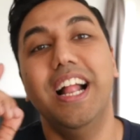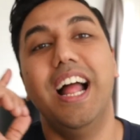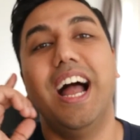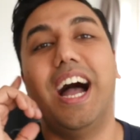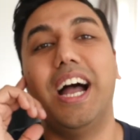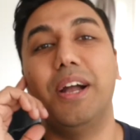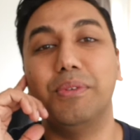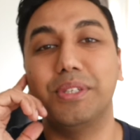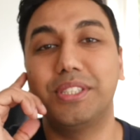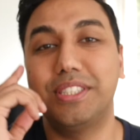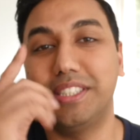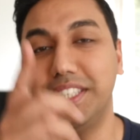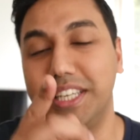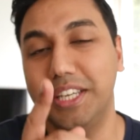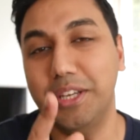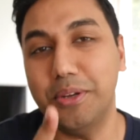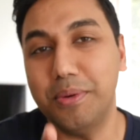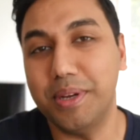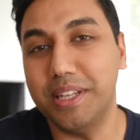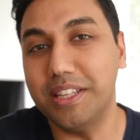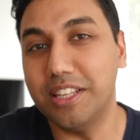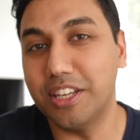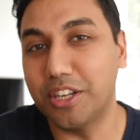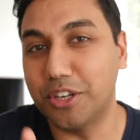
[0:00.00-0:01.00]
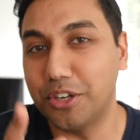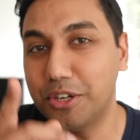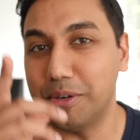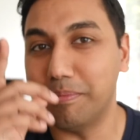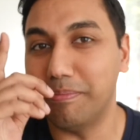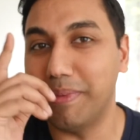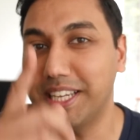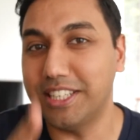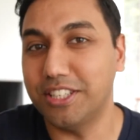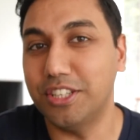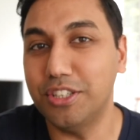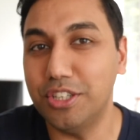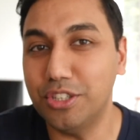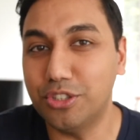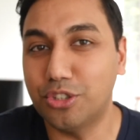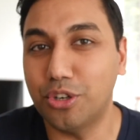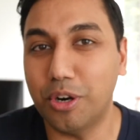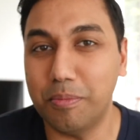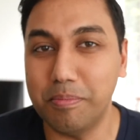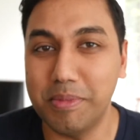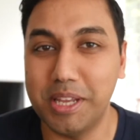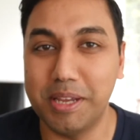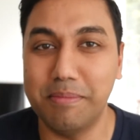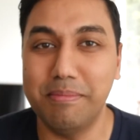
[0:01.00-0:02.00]
I will see you in the group. Make sure you
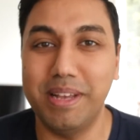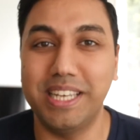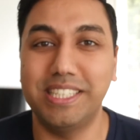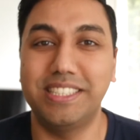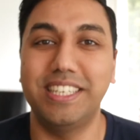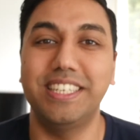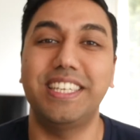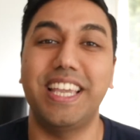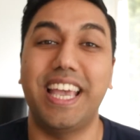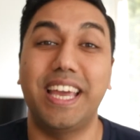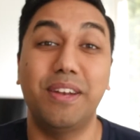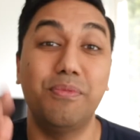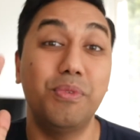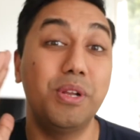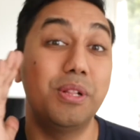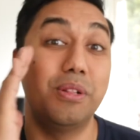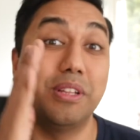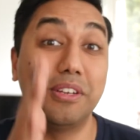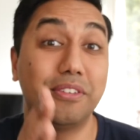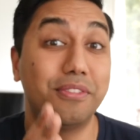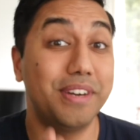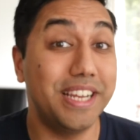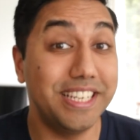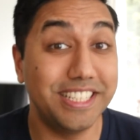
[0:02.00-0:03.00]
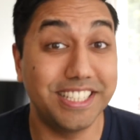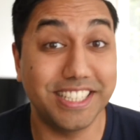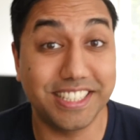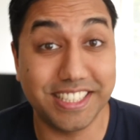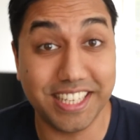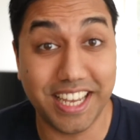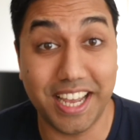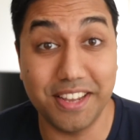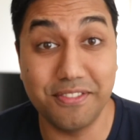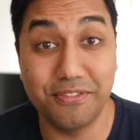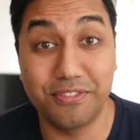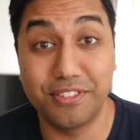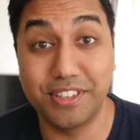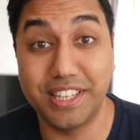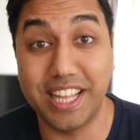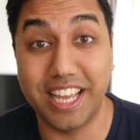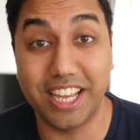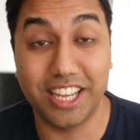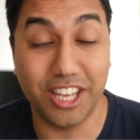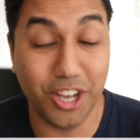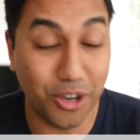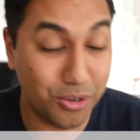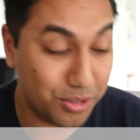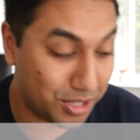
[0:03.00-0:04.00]
drop me a message and we'll arrange a time for
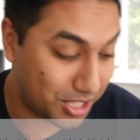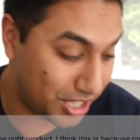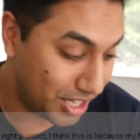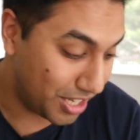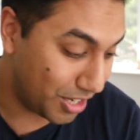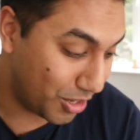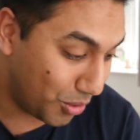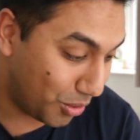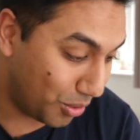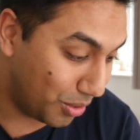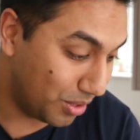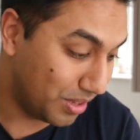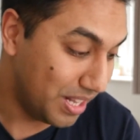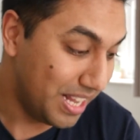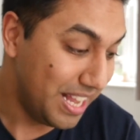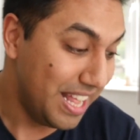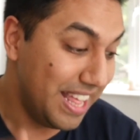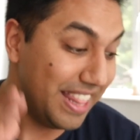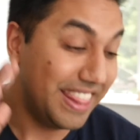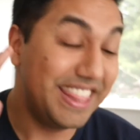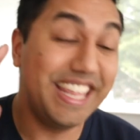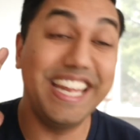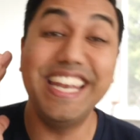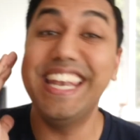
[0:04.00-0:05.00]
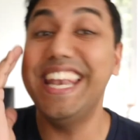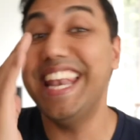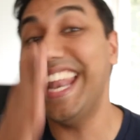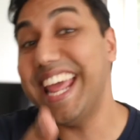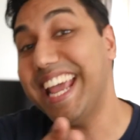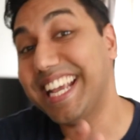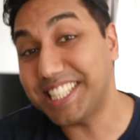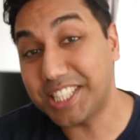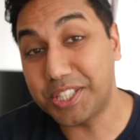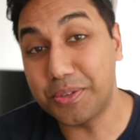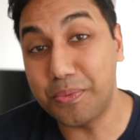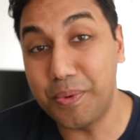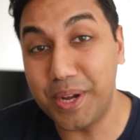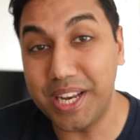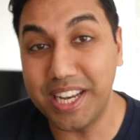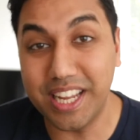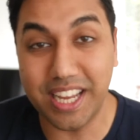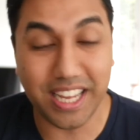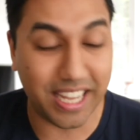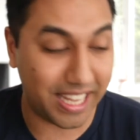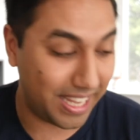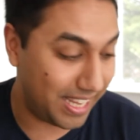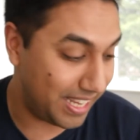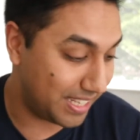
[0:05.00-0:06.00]
that coaching call. The next
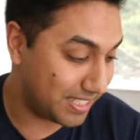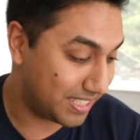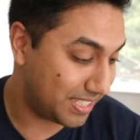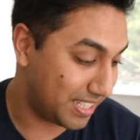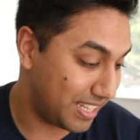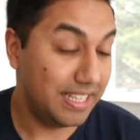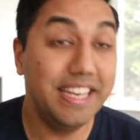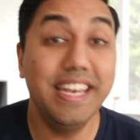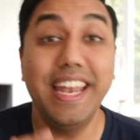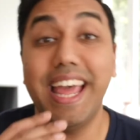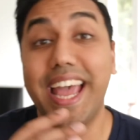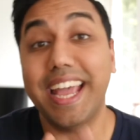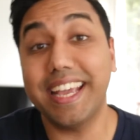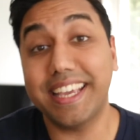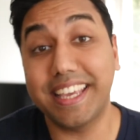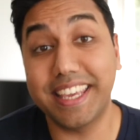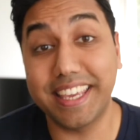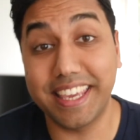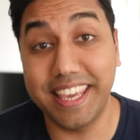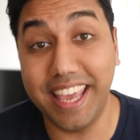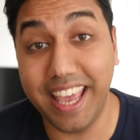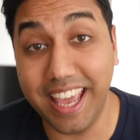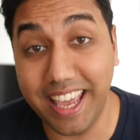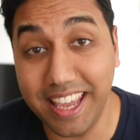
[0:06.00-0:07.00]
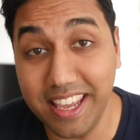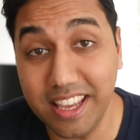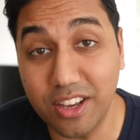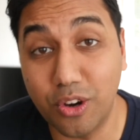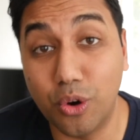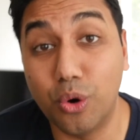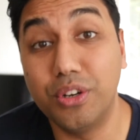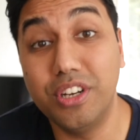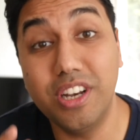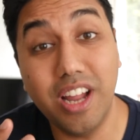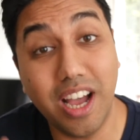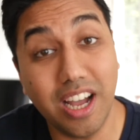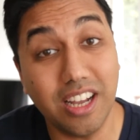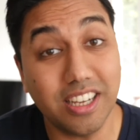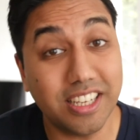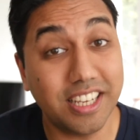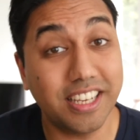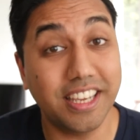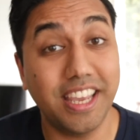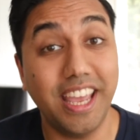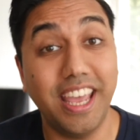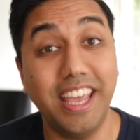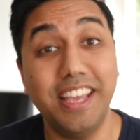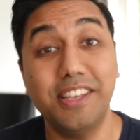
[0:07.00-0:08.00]
winner is Nak K or
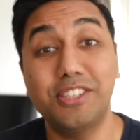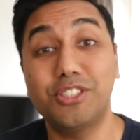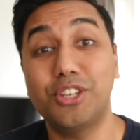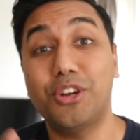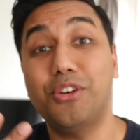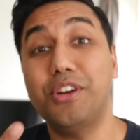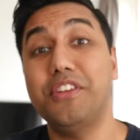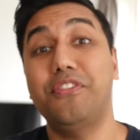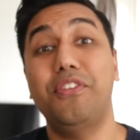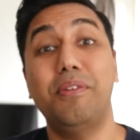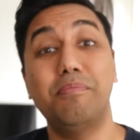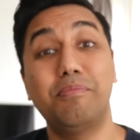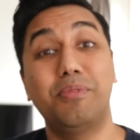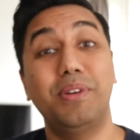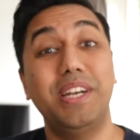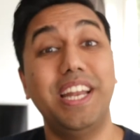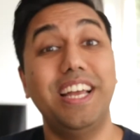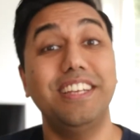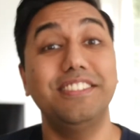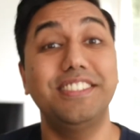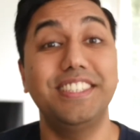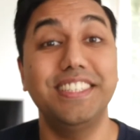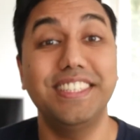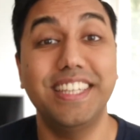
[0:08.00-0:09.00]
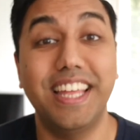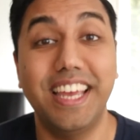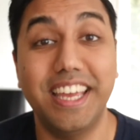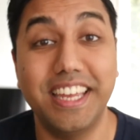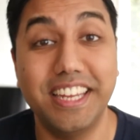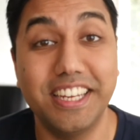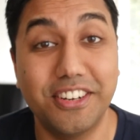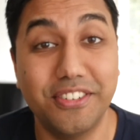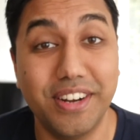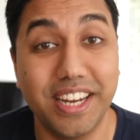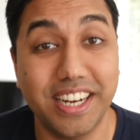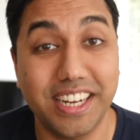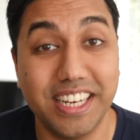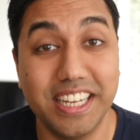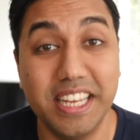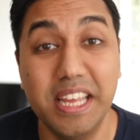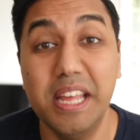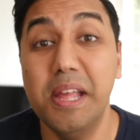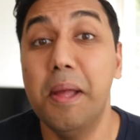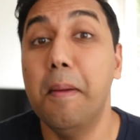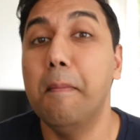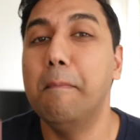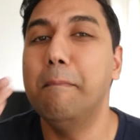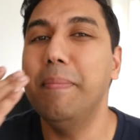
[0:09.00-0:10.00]
Nak K. Sorry if I'm pronouncing that incorrectly
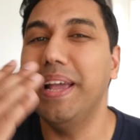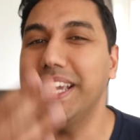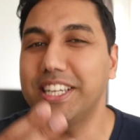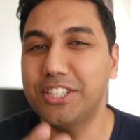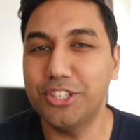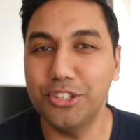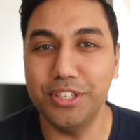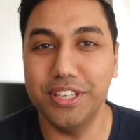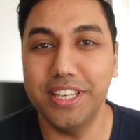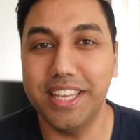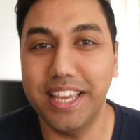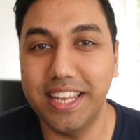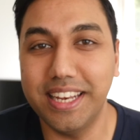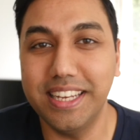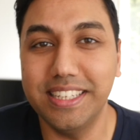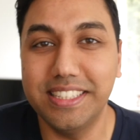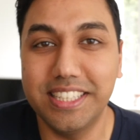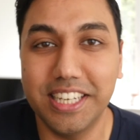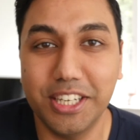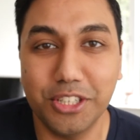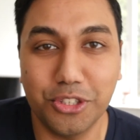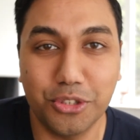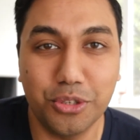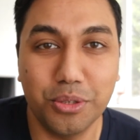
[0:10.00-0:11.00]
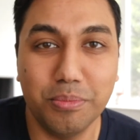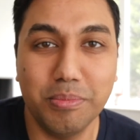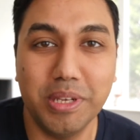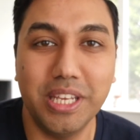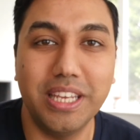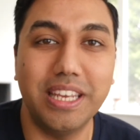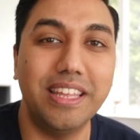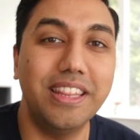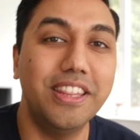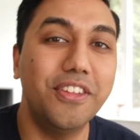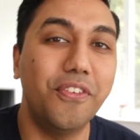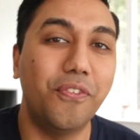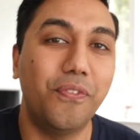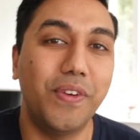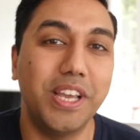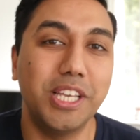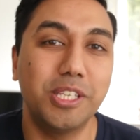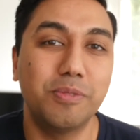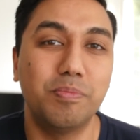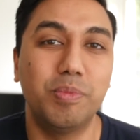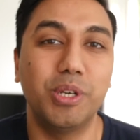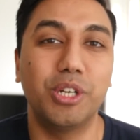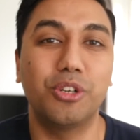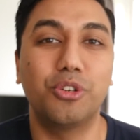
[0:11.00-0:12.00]
make sure you get in touch with me in the
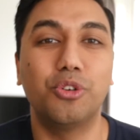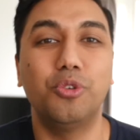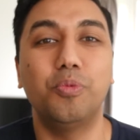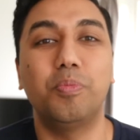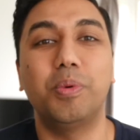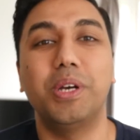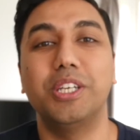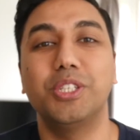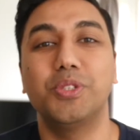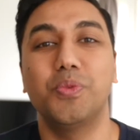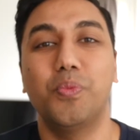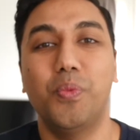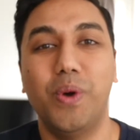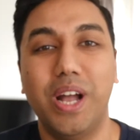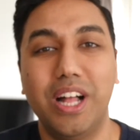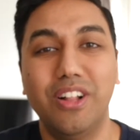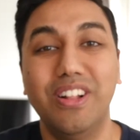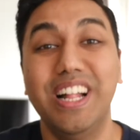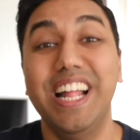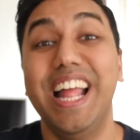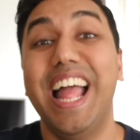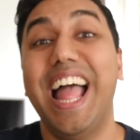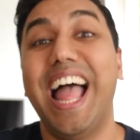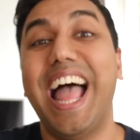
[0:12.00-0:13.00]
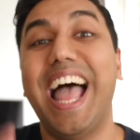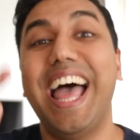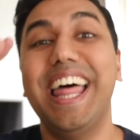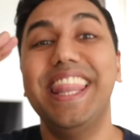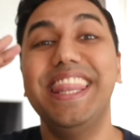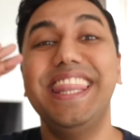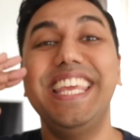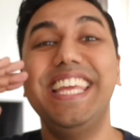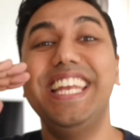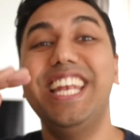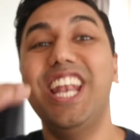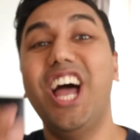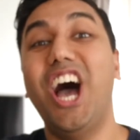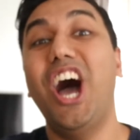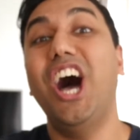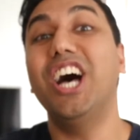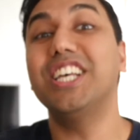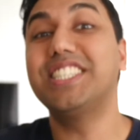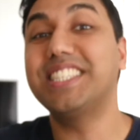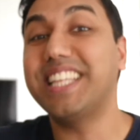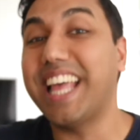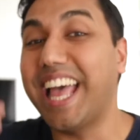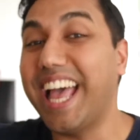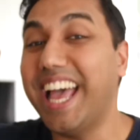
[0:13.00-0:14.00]
Facebook group as well. And the
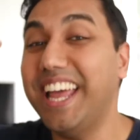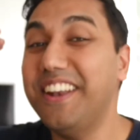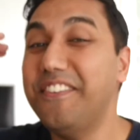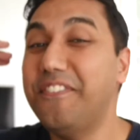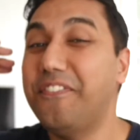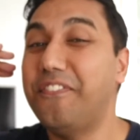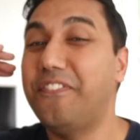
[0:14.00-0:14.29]
last and